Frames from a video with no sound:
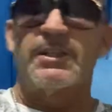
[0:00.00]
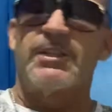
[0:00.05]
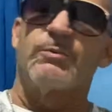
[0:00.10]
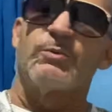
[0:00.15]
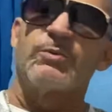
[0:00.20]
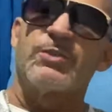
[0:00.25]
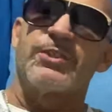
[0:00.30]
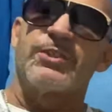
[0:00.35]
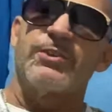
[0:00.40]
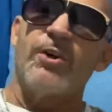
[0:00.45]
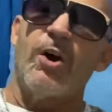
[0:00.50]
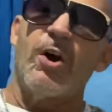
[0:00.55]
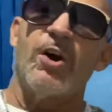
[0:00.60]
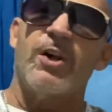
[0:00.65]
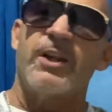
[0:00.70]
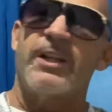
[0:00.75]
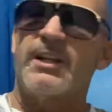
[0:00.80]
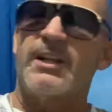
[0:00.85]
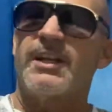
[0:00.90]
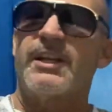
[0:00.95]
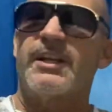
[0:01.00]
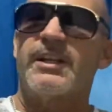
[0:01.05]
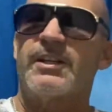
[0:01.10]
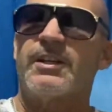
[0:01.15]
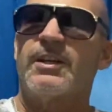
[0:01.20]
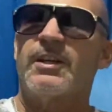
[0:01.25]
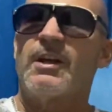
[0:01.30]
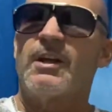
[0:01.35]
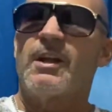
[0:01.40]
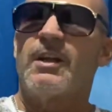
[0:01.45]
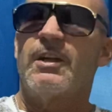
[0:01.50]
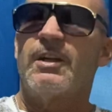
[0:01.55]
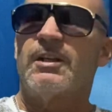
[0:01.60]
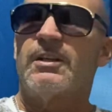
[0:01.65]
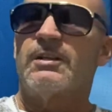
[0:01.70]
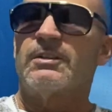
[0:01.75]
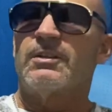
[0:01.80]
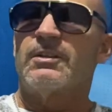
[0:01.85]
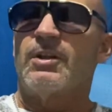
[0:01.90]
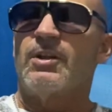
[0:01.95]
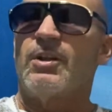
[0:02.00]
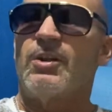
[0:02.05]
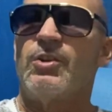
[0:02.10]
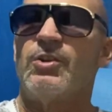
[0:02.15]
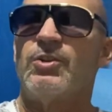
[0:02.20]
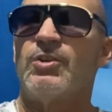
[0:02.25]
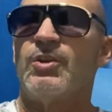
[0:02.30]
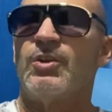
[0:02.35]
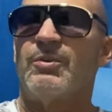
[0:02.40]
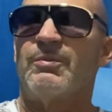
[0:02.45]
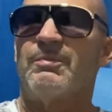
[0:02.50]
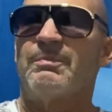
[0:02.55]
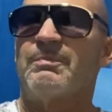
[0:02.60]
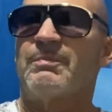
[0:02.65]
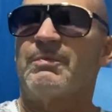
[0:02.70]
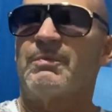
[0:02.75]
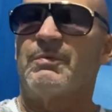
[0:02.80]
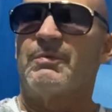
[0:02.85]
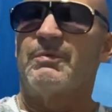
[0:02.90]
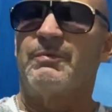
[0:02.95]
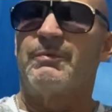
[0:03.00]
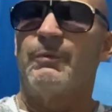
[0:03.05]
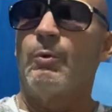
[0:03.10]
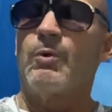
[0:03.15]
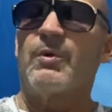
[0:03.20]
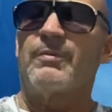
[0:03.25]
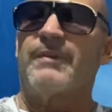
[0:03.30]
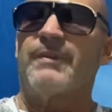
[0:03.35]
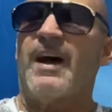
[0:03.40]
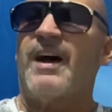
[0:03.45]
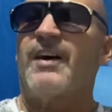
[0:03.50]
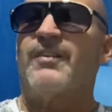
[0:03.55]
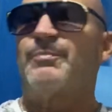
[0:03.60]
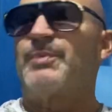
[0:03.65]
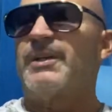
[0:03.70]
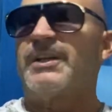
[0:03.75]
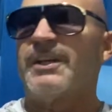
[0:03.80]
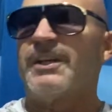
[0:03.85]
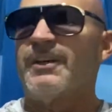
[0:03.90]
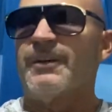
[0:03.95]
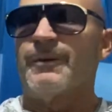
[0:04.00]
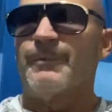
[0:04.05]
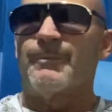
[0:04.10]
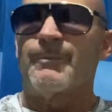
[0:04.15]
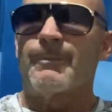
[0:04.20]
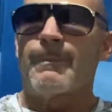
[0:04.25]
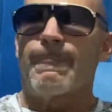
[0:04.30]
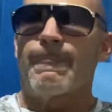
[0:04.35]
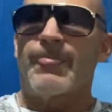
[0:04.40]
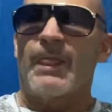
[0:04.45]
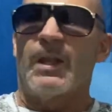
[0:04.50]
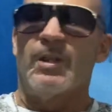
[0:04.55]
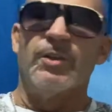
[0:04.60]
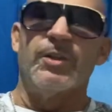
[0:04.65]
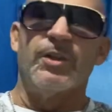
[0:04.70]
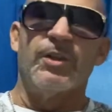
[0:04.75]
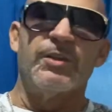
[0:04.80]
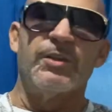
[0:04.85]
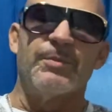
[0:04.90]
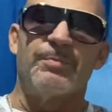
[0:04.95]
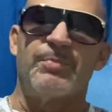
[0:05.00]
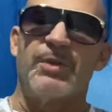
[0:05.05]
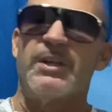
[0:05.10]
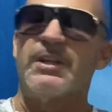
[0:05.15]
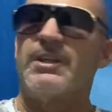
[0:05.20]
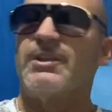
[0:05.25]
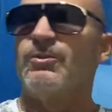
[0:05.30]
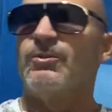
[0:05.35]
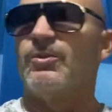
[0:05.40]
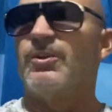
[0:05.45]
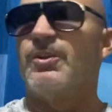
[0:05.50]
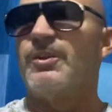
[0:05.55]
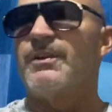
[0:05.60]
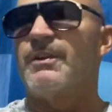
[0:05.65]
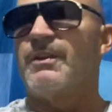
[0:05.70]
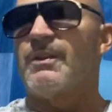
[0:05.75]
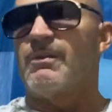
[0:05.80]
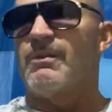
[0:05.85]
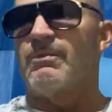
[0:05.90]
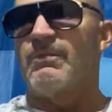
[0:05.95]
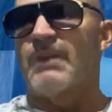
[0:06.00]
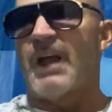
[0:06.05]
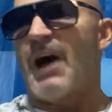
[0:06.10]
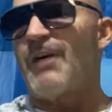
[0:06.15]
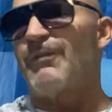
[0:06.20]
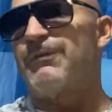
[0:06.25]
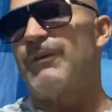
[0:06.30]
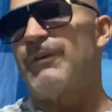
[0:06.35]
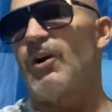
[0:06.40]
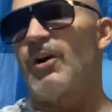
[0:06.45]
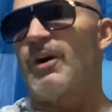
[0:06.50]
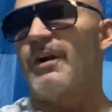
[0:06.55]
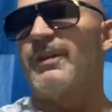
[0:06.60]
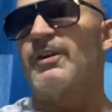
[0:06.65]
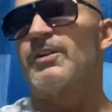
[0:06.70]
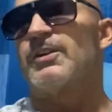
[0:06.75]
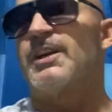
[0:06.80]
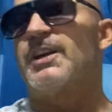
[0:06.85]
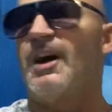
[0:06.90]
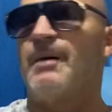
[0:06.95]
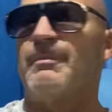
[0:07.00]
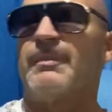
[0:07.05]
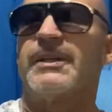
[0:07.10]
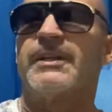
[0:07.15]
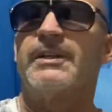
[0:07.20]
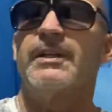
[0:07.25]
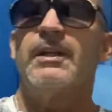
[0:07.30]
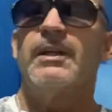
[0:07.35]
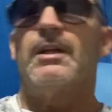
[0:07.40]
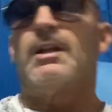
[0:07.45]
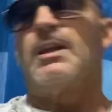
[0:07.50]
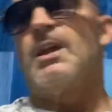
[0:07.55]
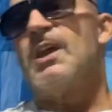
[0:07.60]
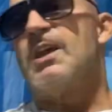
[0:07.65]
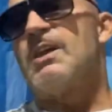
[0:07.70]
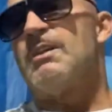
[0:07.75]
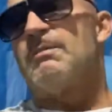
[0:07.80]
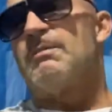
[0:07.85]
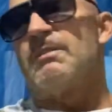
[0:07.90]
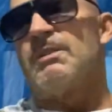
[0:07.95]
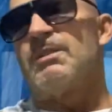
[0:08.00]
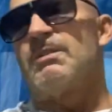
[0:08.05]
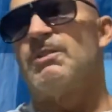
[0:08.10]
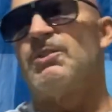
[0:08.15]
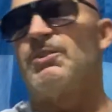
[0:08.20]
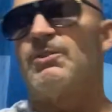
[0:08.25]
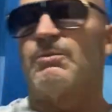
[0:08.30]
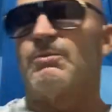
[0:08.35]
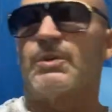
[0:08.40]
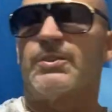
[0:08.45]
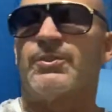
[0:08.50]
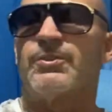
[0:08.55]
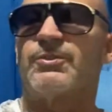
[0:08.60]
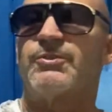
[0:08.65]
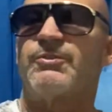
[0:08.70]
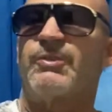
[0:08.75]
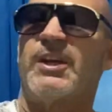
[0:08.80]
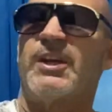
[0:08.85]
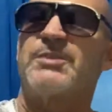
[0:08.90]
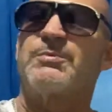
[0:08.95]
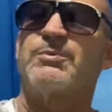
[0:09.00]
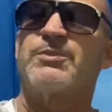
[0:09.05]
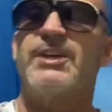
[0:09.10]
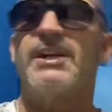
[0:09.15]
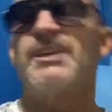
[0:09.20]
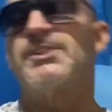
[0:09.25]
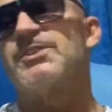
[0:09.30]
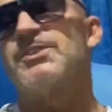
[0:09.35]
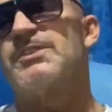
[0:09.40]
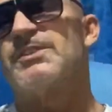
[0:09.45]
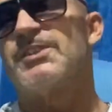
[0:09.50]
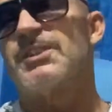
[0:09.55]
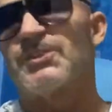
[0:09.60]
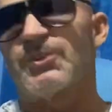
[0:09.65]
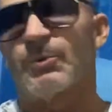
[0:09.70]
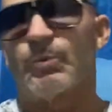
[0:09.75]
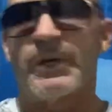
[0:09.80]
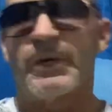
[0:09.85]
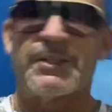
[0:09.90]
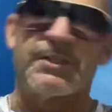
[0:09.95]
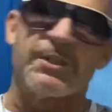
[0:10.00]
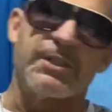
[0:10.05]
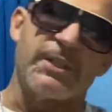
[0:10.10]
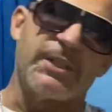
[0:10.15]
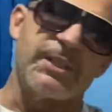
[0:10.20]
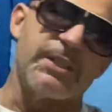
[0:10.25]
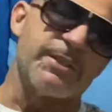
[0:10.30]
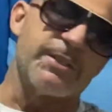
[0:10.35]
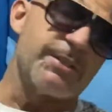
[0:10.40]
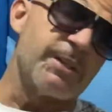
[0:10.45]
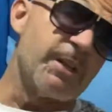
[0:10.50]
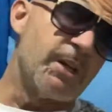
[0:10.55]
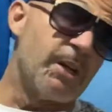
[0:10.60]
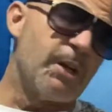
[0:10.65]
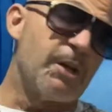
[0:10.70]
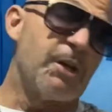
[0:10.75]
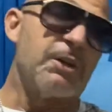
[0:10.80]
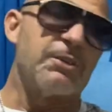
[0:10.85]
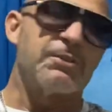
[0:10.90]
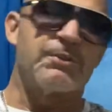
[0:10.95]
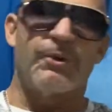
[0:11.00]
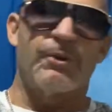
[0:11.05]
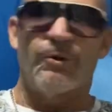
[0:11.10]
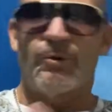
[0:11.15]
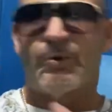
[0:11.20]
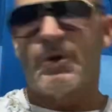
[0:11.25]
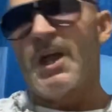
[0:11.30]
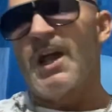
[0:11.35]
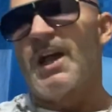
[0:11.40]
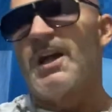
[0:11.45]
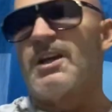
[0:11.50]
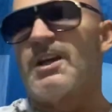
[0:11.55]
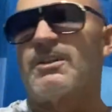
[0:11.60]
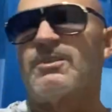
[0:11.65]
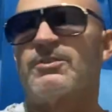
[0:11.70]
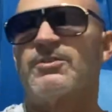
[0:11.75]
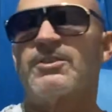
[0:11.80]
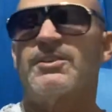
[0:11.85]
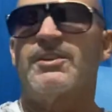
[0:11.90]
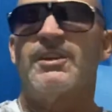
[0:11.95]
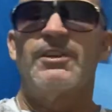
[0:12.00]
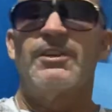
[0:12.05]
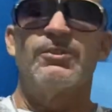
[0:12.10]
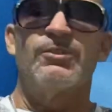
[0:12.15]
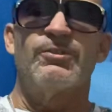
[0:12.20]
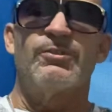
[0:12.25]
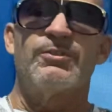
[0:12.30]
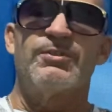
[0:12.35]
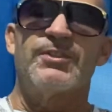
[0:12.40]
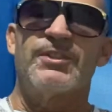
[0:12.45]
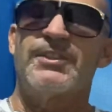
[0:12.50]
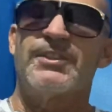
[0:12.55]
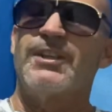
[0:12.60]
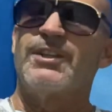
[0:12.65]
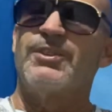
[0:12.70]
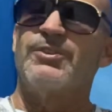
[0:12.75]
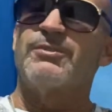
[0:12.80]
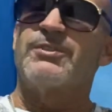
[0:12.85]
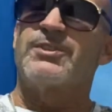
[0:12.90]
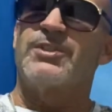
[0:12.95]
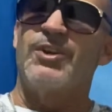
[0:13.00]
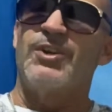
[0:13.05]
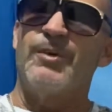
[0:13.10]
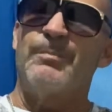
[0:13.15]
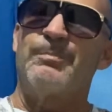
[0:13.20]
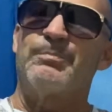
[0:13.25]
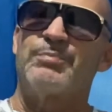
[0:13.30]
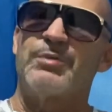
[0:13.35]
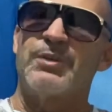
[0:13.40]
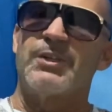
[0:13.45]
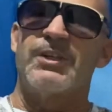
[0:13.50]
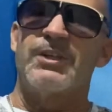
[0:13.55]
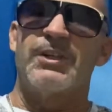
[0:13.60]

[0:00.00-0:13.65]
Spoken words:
will start at like, 4 or 5 p.m. Depending on how far they're coming and what their transportation situation is. So just a little tip. You